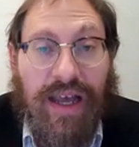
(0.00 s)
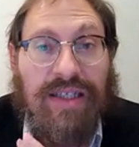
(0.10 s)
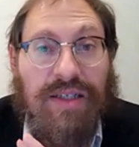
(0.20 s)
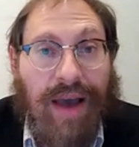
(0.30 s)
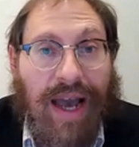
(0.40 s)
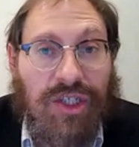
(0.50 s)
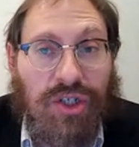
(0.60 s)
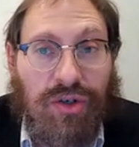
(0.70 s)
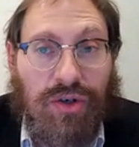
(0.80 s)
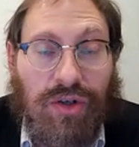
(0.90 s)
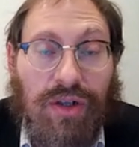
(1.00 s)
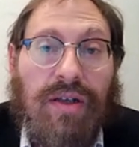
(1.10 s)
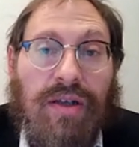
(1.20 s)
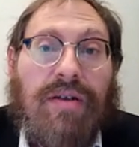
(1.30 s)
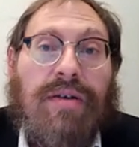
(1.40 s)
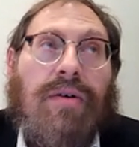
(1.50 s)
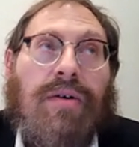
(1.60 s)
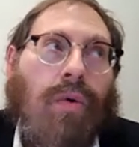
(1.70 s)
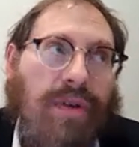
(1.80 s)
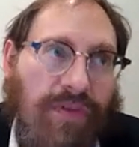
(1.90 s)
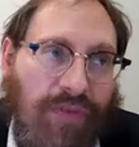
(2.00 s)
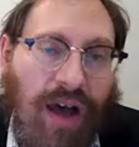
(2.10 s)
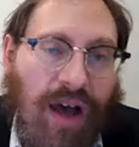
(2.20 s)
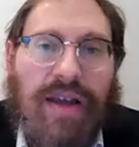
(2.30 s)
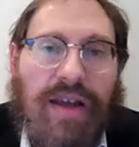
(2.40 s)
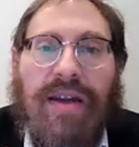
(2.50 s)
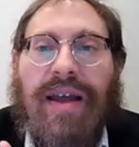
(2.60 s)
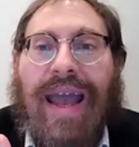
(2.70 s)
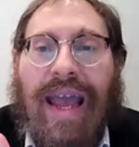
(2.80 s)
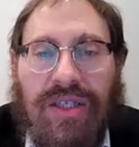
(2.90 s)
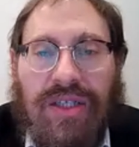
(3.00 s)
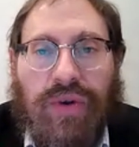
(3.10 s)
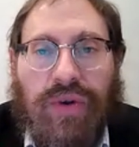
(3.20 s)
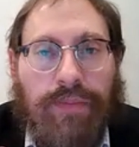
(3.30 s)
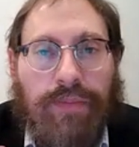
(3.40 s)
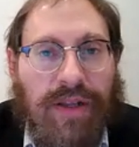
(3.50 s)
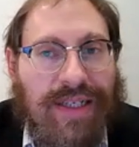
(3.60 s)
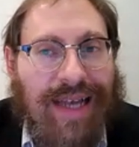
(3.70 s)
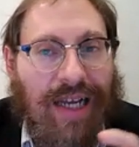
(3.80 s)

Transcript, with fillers: its magical or divine answering abilities.